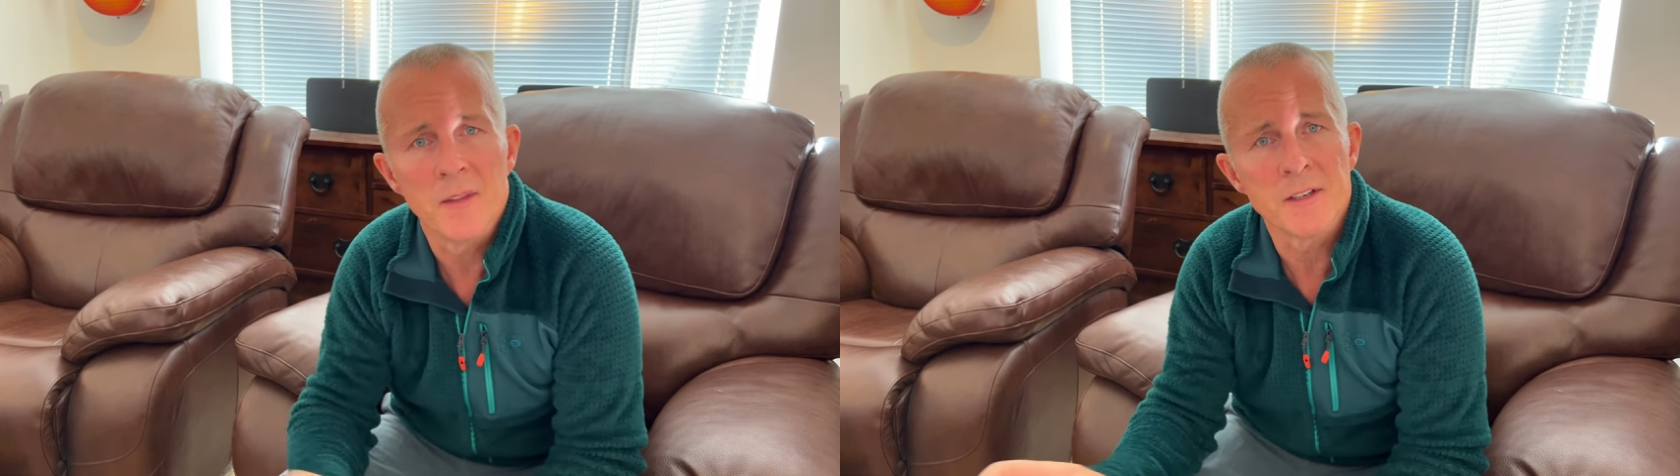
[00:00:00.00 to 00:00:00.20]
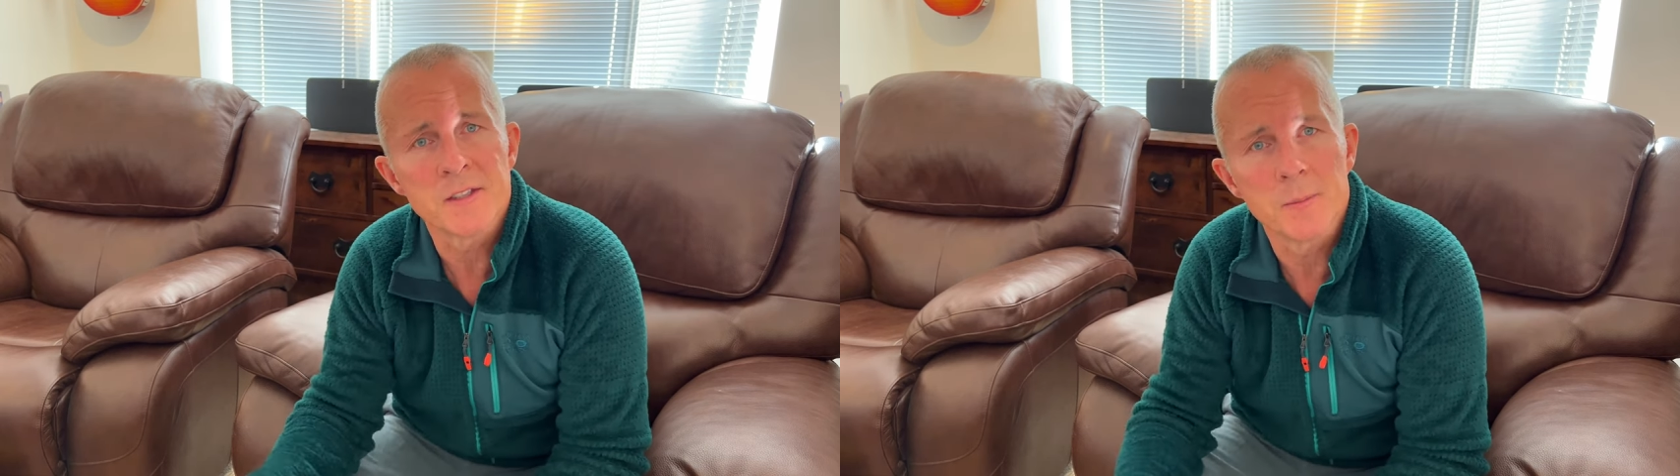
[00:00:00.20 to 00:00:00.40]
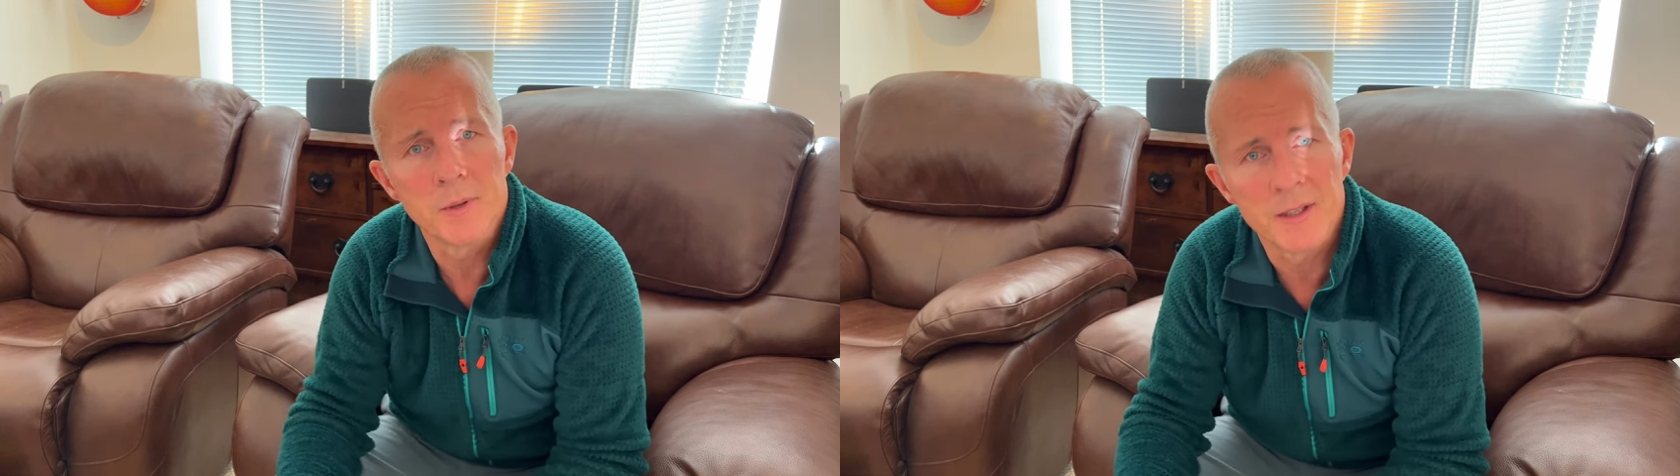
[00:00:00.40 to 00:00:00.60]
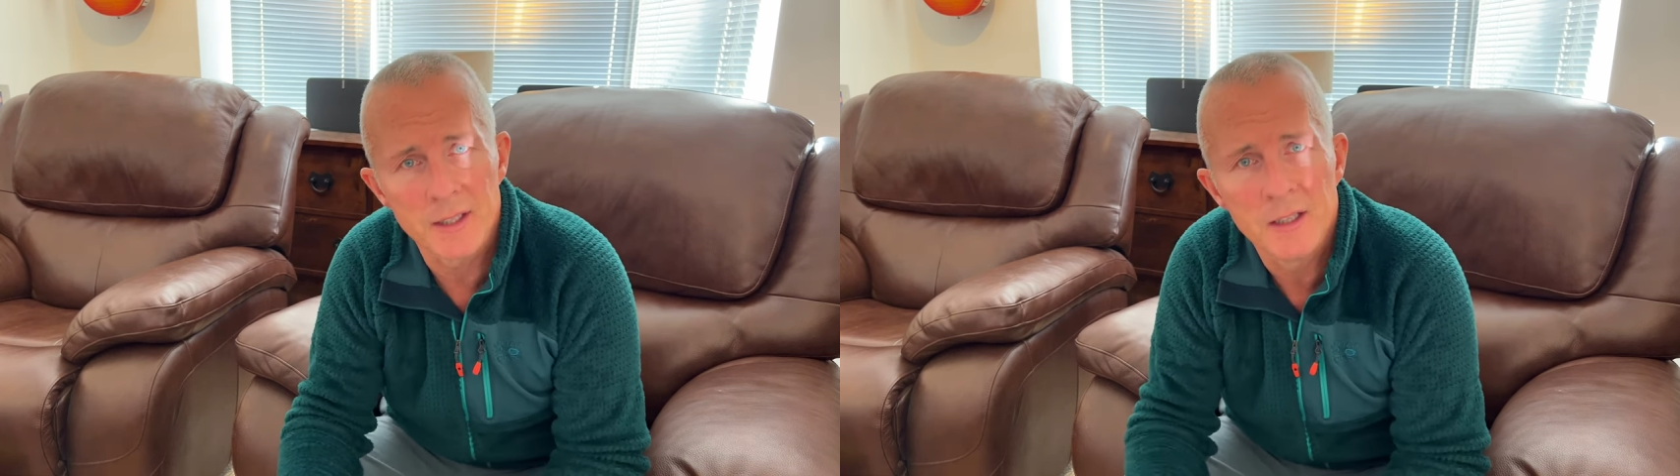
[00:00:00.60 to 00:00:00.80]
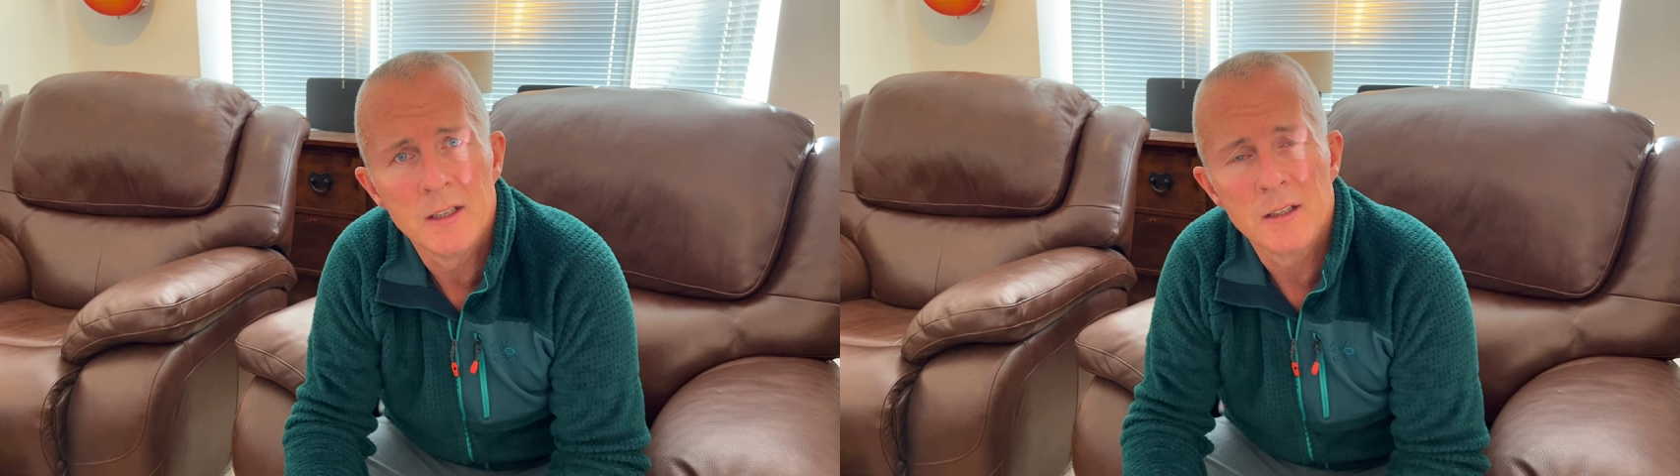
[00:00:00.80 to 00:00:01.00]
then
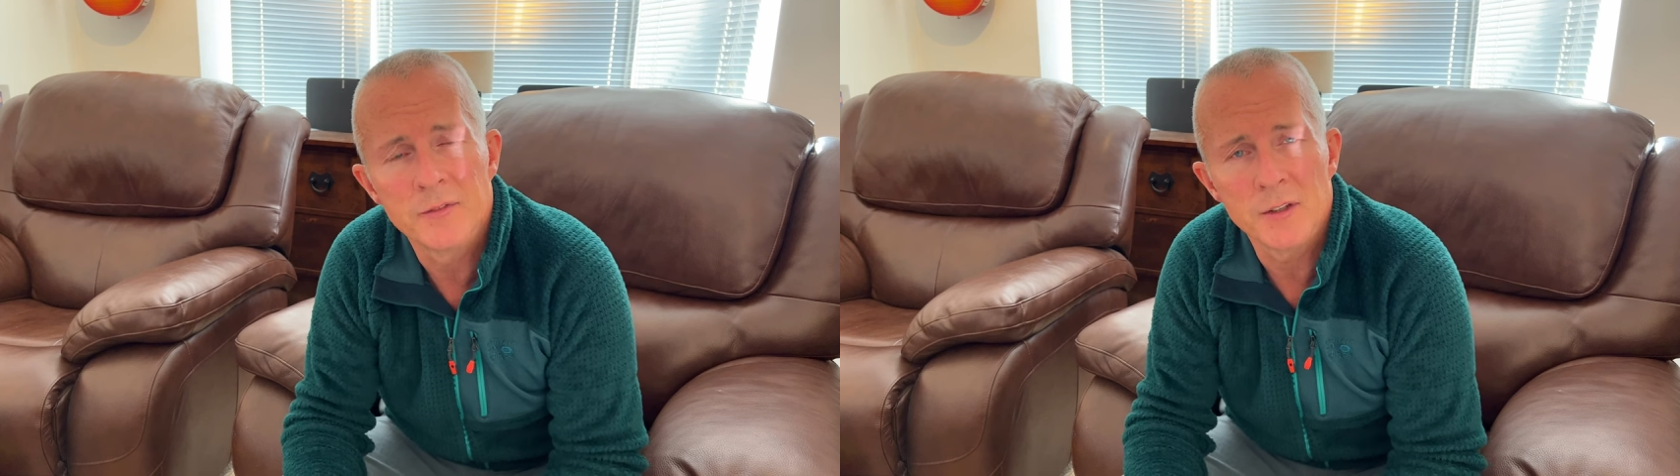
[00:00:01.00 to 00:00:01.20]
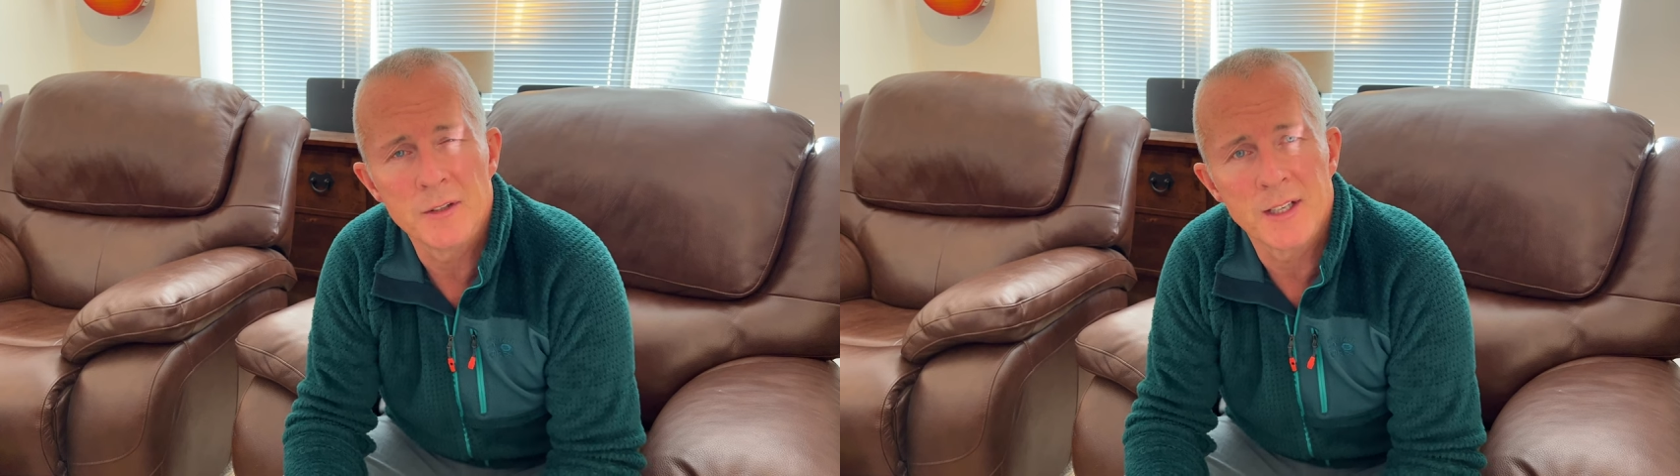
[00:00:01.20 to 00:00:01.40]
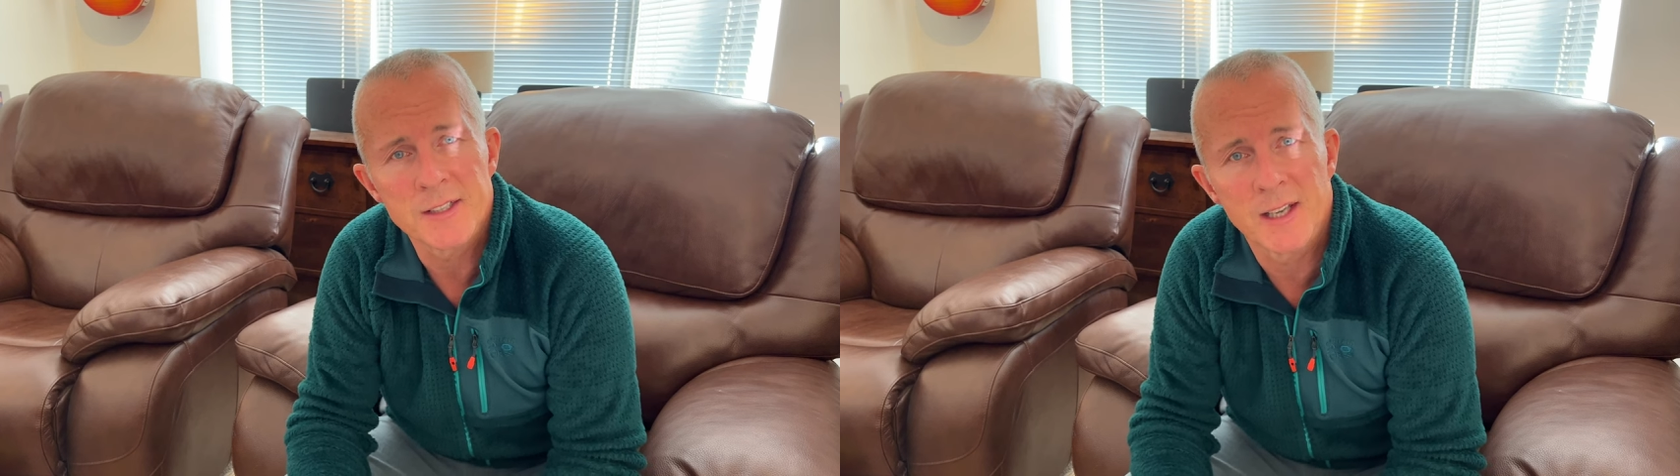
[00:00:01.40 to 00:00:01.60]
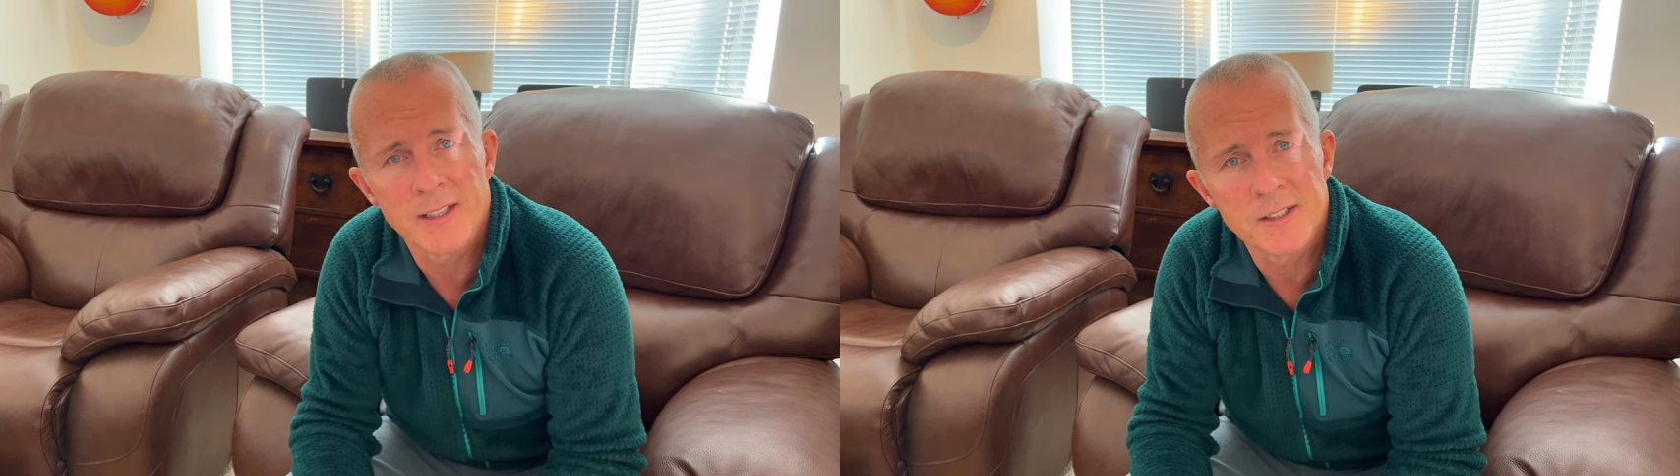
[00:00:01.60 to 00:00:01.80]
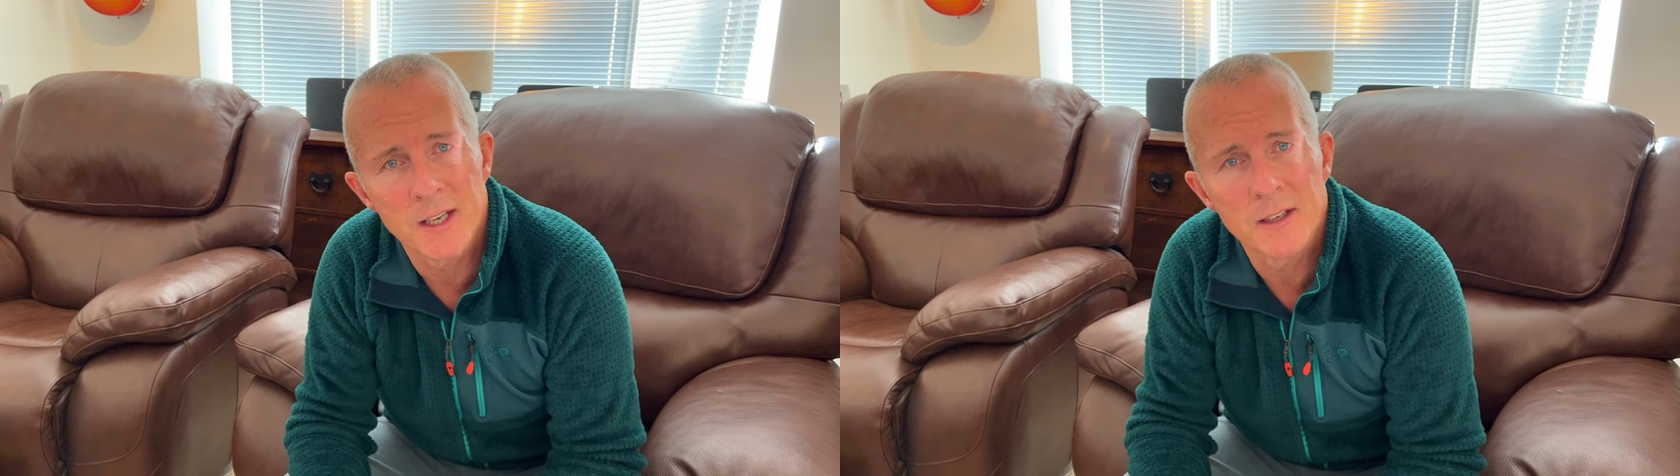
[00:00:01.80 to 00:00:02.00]
somebody a few days
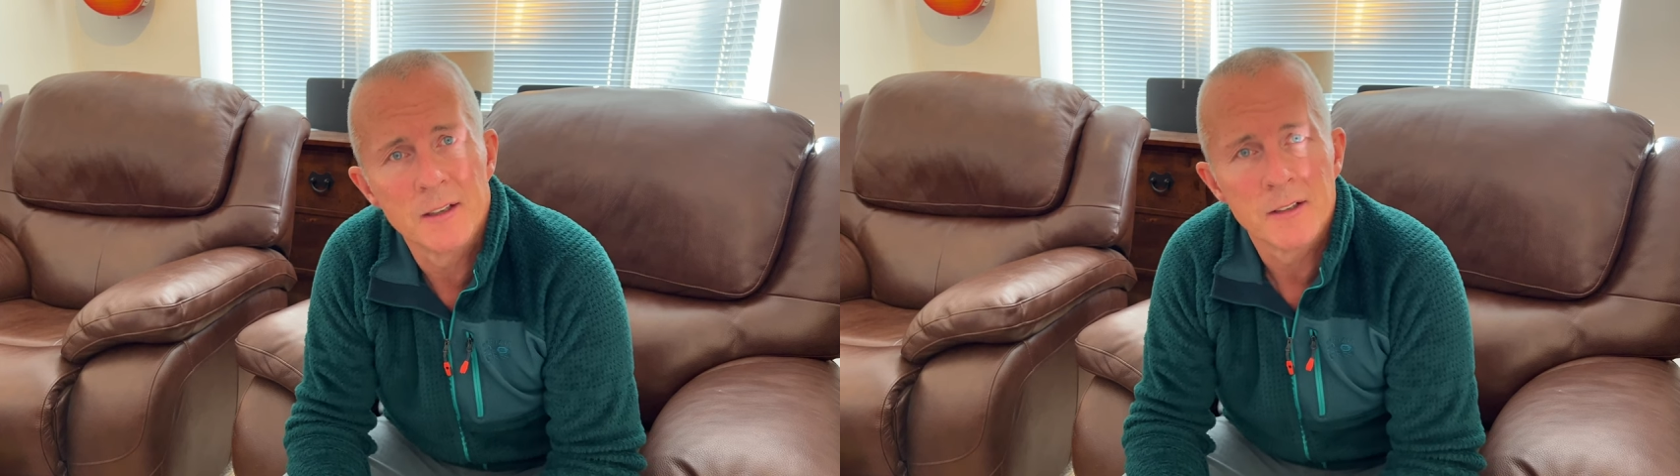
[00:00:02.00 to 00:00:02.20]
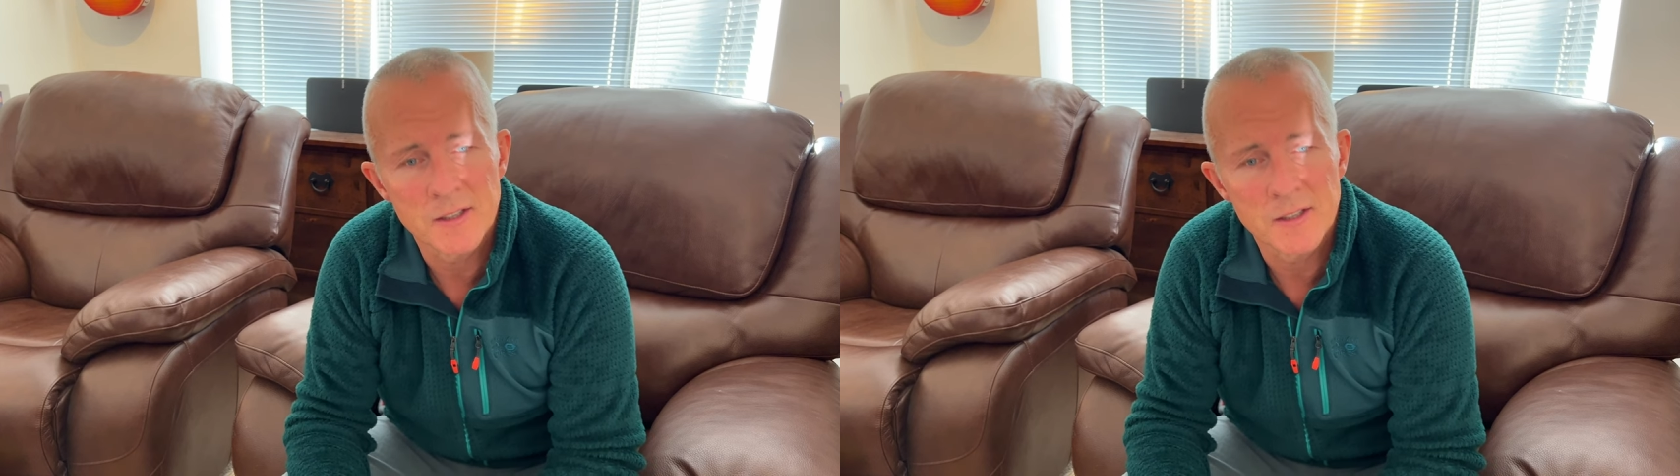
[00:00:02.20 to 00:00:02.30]
later